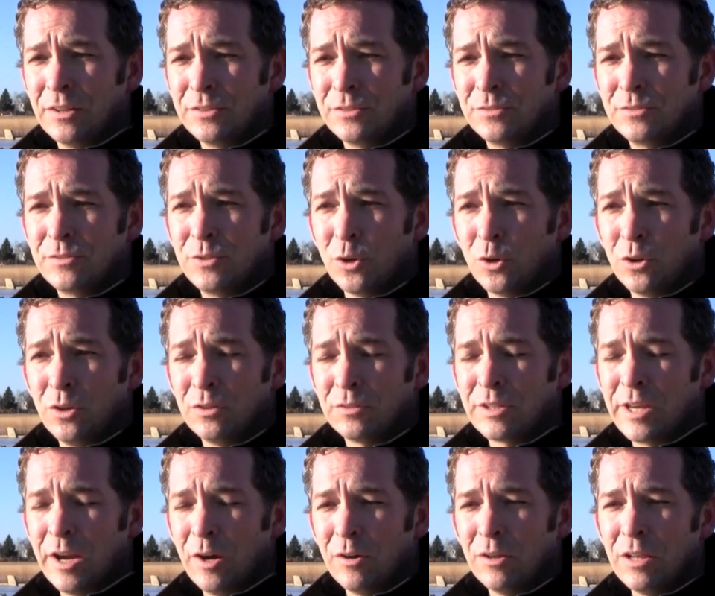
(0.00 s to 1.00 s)
a girl
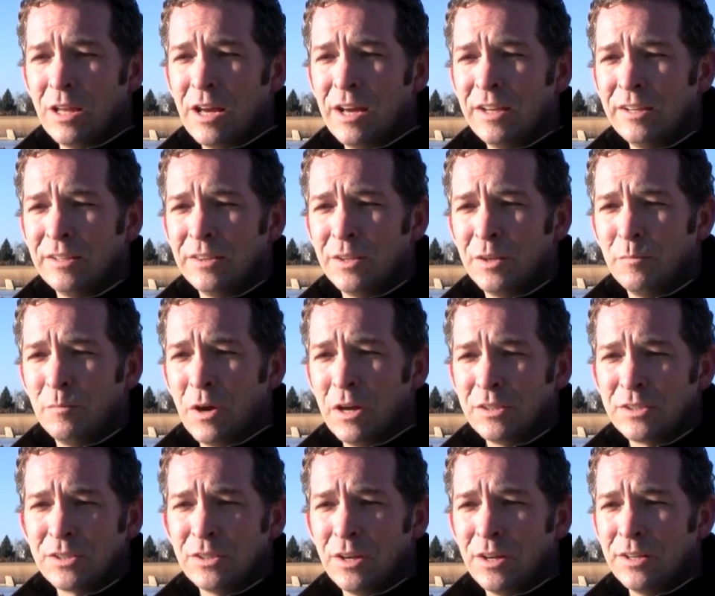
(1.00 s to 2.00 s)
Caroline and then
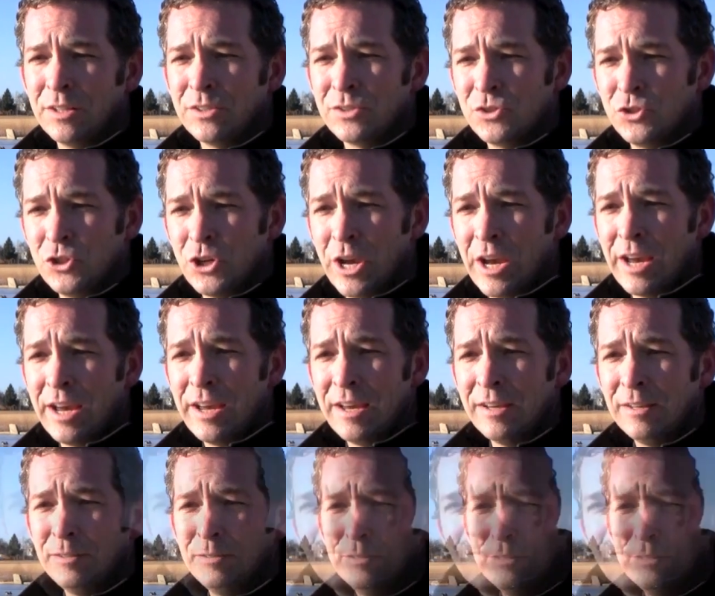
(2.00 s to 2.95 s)
my son is Jay.